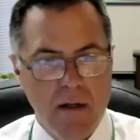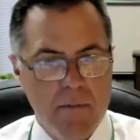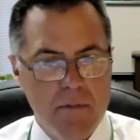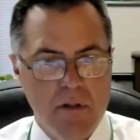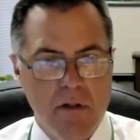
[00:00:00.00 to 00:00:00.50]

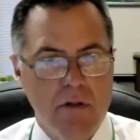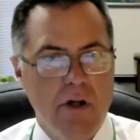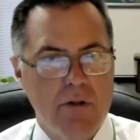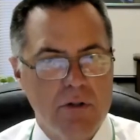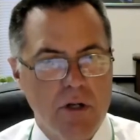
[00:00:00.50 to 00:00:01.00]
the
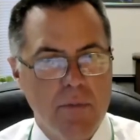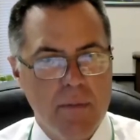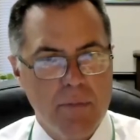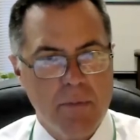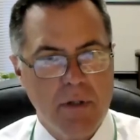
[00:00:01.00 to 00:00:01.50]
long-term
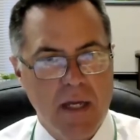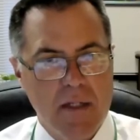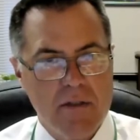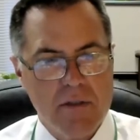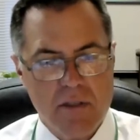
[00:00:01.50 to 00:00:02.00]

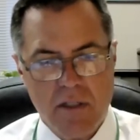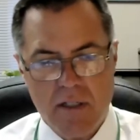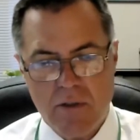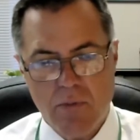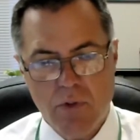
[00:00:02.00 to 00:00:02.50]
implications, and
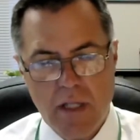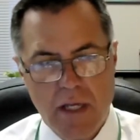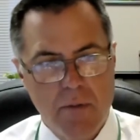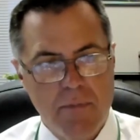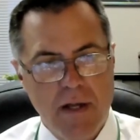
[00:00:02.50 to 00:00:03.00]
does it really
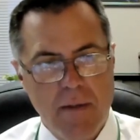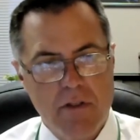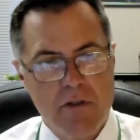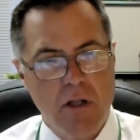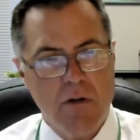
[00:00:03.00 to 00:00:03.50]
help
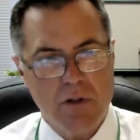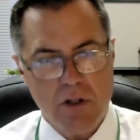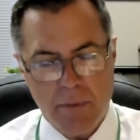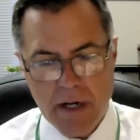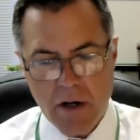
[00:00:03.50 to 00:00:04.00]
families
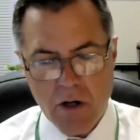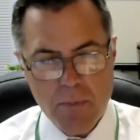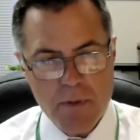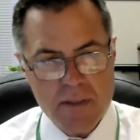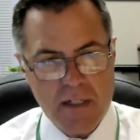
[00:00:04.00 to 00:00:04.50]
long-term? And our
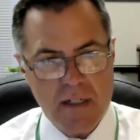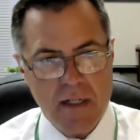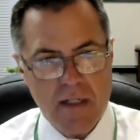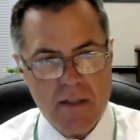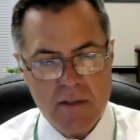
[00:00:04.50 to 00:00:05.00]
hope is that it
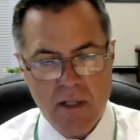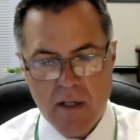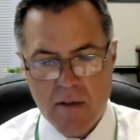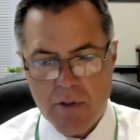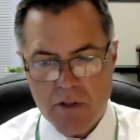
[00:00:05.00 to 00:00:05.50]
does,
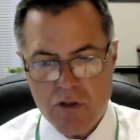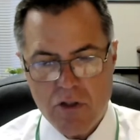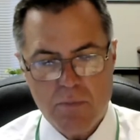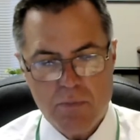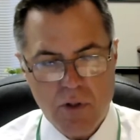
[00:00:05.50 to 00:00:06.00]
but it's
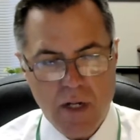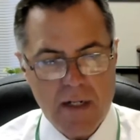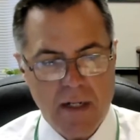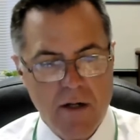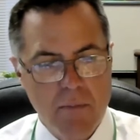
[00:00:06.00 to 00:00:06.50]
just
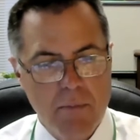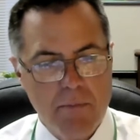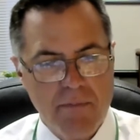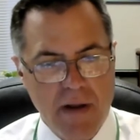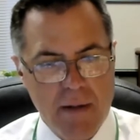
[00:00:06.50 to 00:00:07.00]
trying to help
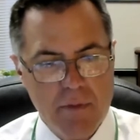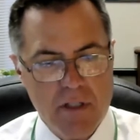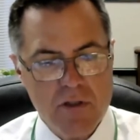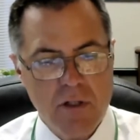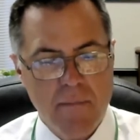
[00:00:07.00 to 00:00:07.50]

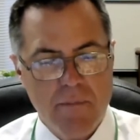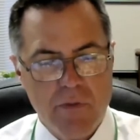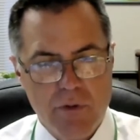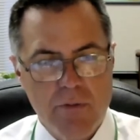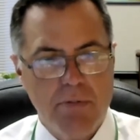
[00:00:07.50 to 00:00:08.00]
families
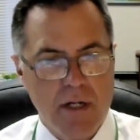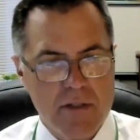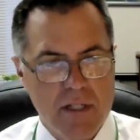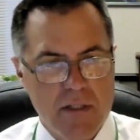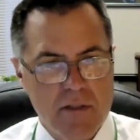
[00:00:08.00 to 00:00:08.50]
through
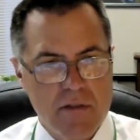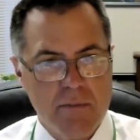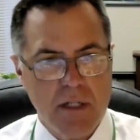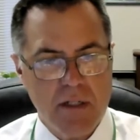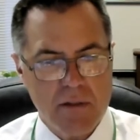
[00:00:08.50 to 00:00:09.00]
processes,
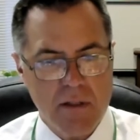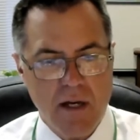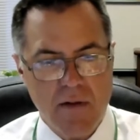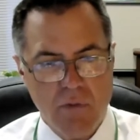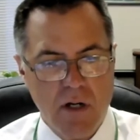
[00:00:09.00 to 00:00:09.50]
because a
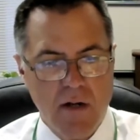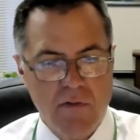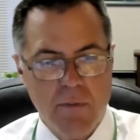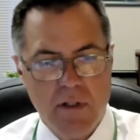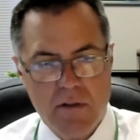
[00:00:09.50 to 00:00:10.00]
lot of what
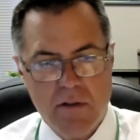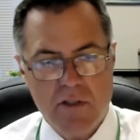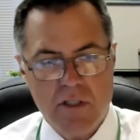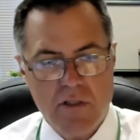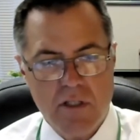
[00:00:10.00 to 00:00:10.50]
government
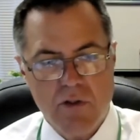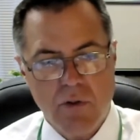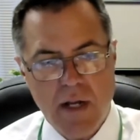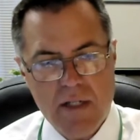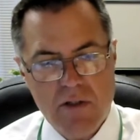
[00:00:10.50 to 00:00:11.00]
assistance
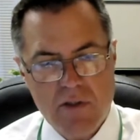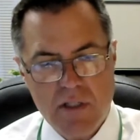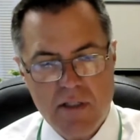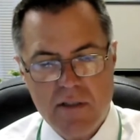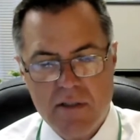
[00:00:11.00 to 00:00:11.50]
or
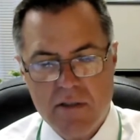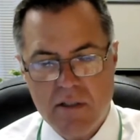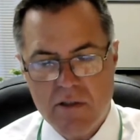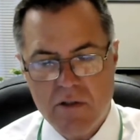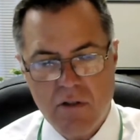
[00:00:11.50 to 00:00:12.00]
agency
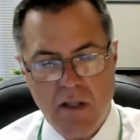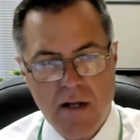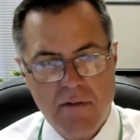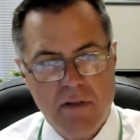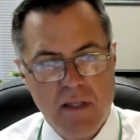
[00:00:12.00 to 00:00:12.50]
assistance, there's a
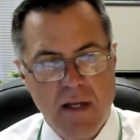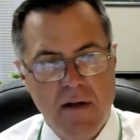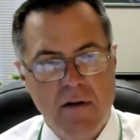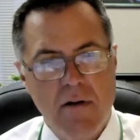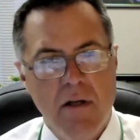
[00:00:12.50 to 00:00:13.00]
lot of it
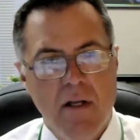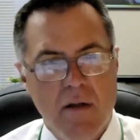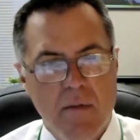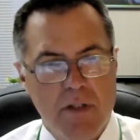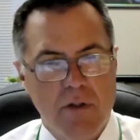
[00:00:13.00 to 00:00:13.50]
there,
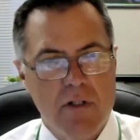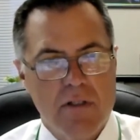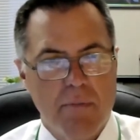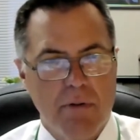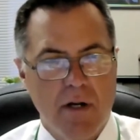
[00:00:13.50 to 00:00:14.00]
but there is
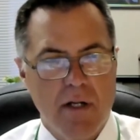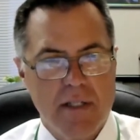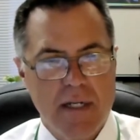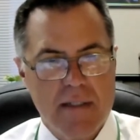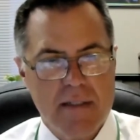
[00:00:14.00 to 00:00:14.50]
a
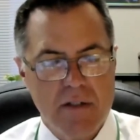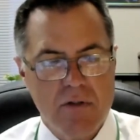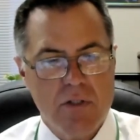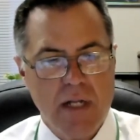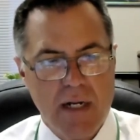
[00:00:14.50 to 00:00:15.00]
process, and
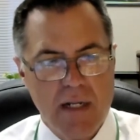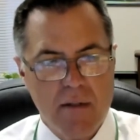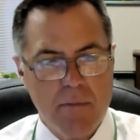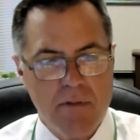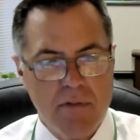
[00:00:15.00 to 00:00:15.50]
understanding
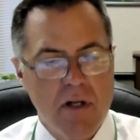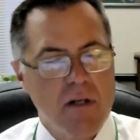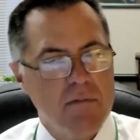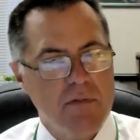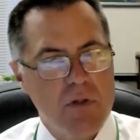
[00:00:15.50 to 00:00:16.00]
can be very
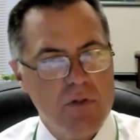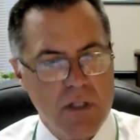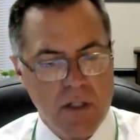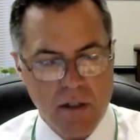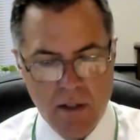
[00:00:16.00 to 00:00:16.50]

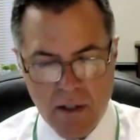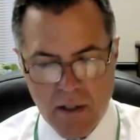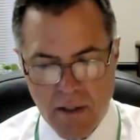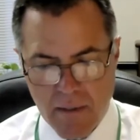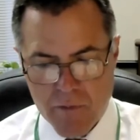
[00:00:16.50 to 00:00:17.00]
confusing
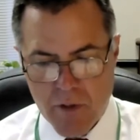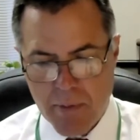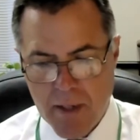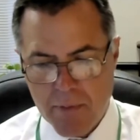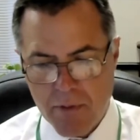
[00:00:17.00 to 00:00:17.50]
to
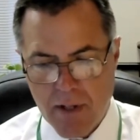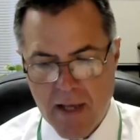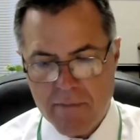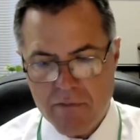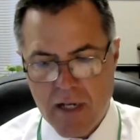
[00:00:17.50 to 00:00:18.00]
people that
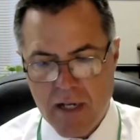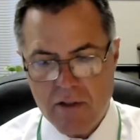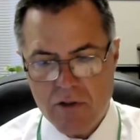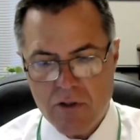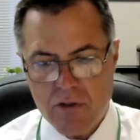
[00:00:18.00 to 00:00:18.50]
have
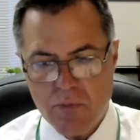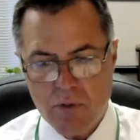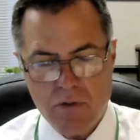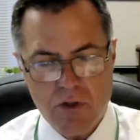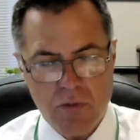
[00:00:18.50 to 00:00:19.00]
challenges
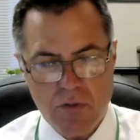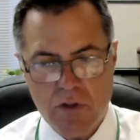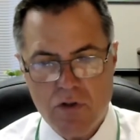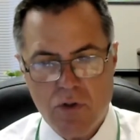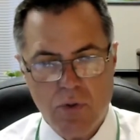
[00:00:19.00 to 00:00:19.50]
with children
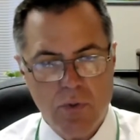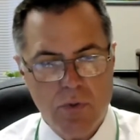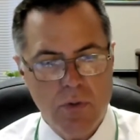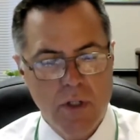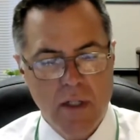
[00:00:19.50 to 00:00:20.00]
in
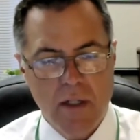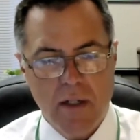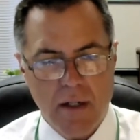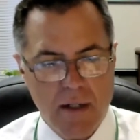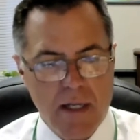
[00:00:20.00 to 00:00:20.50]
school
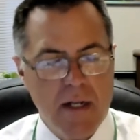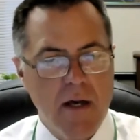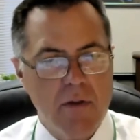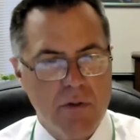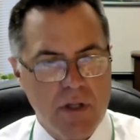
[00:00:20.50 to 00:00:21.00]
and
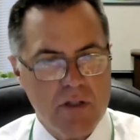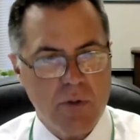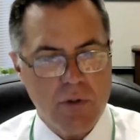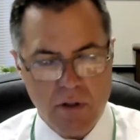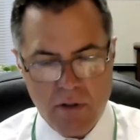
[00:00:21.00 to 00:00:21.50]
other things
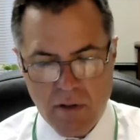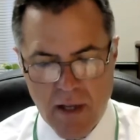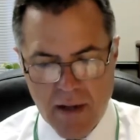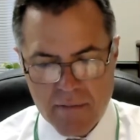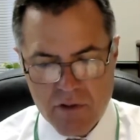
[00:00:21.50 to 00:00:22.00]
going on in their
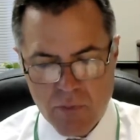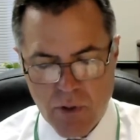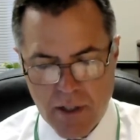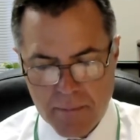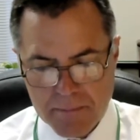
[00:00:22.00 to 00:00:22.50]
lives as
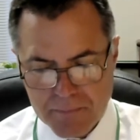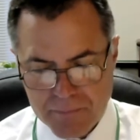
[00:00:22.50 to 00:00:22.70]
well.